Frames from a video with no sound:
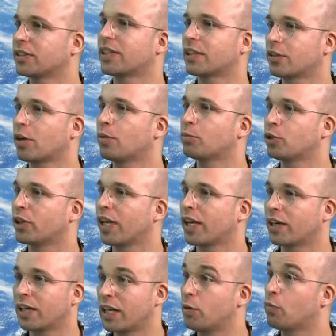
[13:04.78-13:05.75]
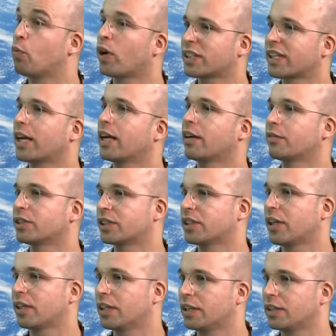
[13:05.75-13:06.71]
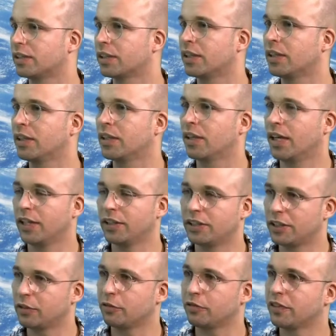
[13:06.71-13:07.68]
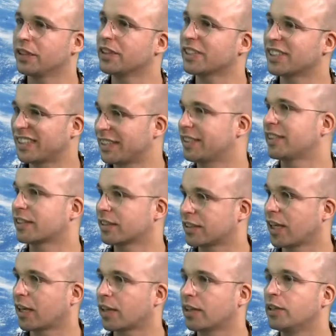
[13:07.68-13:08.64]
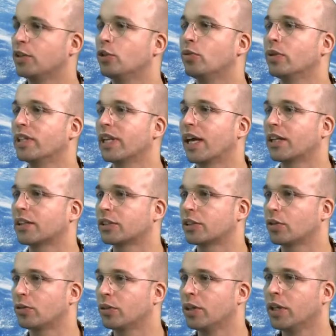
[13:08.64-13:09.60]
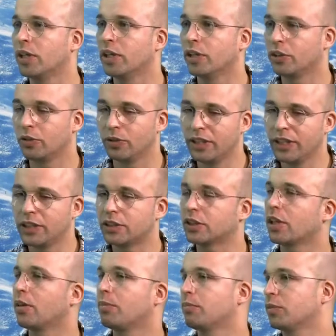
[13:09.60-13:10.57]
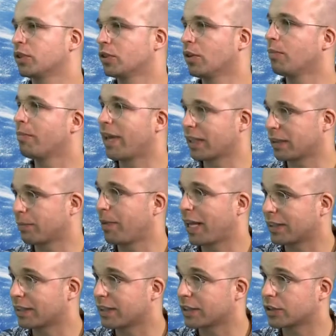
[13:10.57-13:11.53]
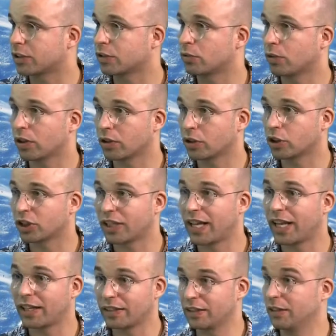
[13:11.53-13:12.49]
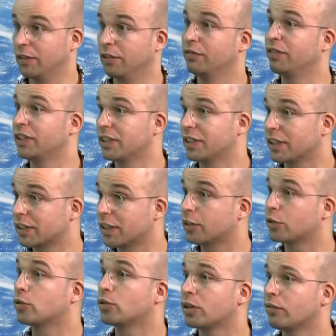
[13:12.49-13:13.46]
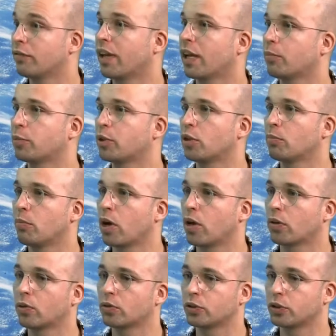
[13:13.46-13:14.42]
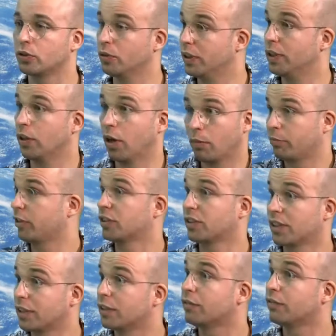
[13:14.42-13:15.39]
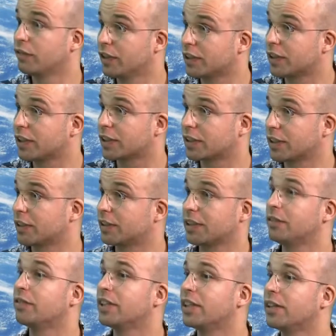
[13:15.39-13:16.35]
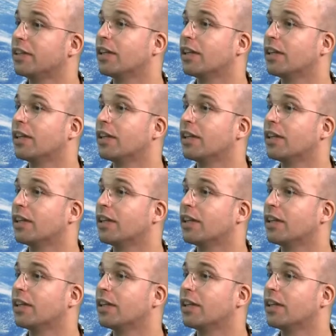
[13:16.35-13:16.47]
that come together in what kind of studies. And geophysics is exactly doing that. So you need some mathematics to understand the physics and to develop your models. You need obviously the physics. It's even